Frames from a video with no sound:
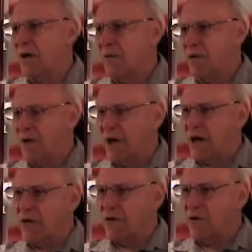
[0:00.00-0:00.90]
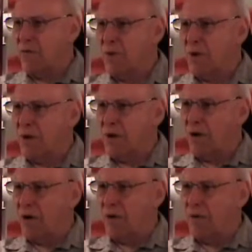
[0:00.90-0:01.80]
with our group
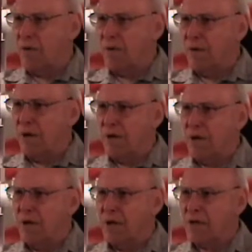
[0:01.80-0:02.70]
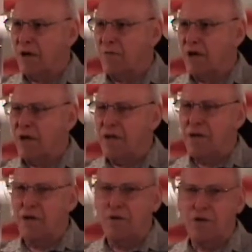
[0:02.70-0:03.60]
or somebody
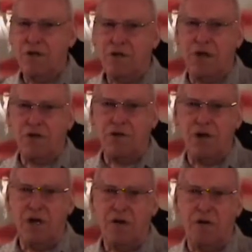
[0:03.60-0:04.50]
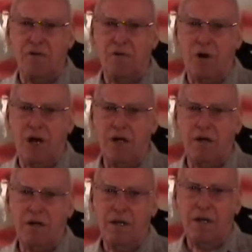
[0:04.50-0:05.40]
that knew his history or what
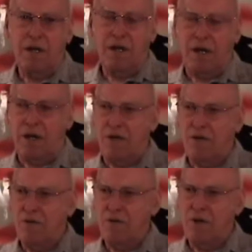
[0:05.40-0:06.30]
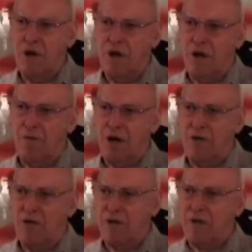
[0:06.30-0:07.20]
and knew
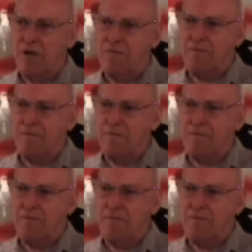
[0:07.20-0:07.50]
about the,